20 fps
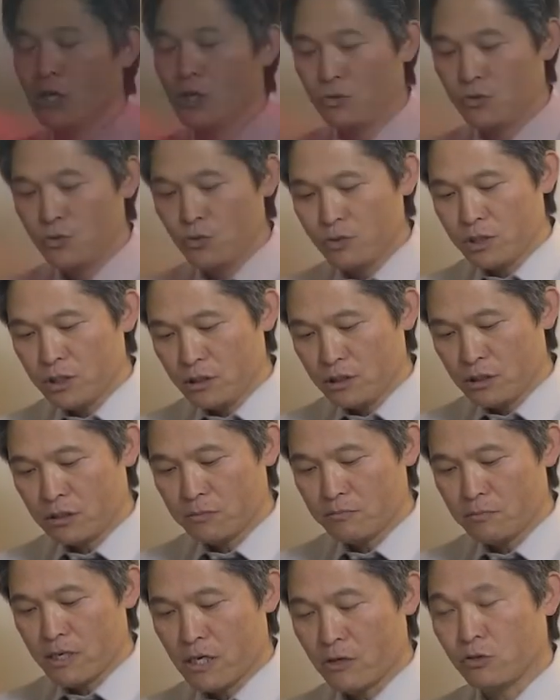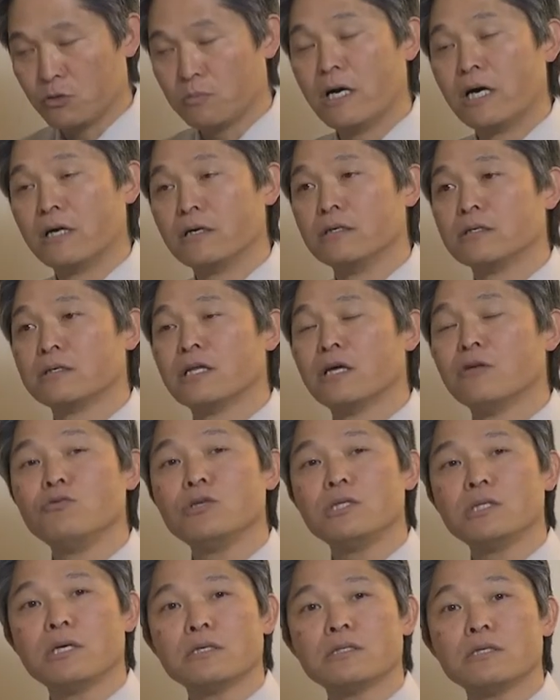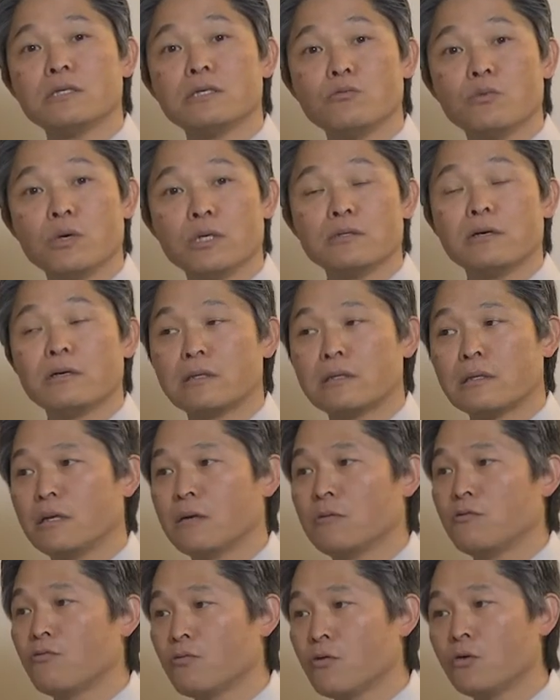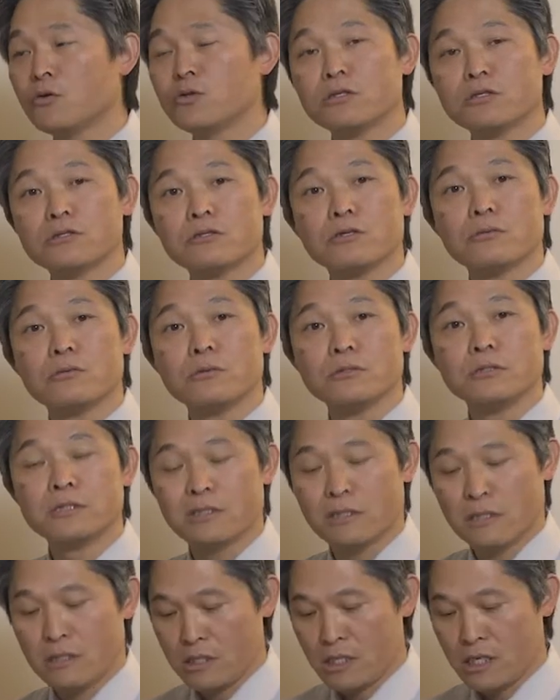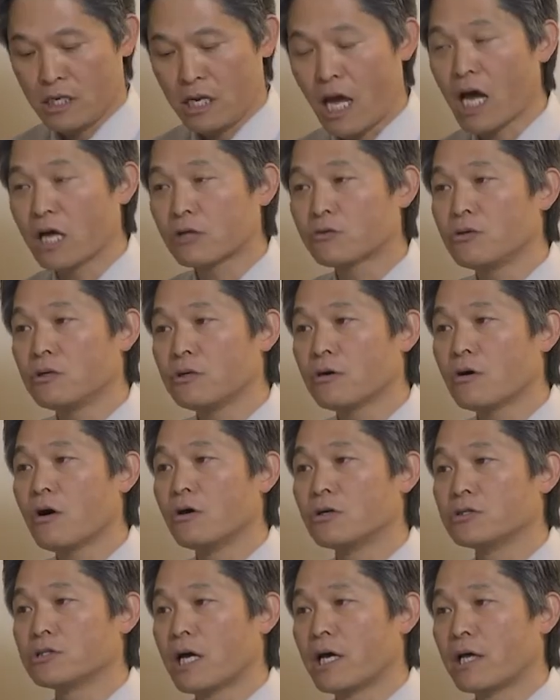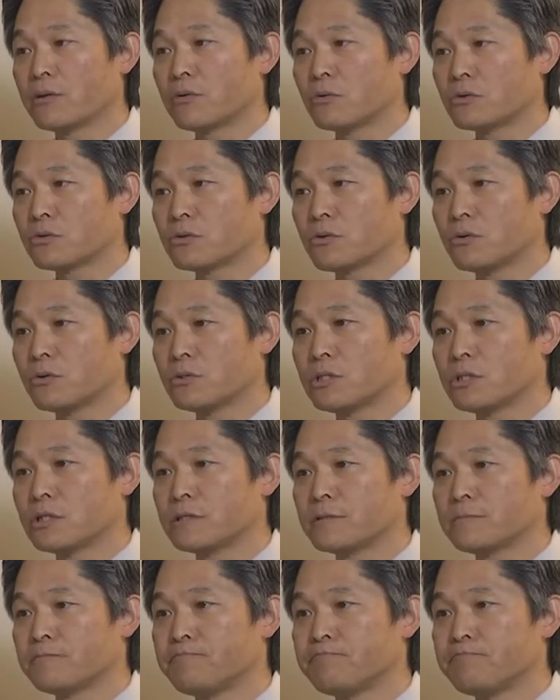Using this mouse model, then we tested whether flow disturbance can actually cause atherosclerosis.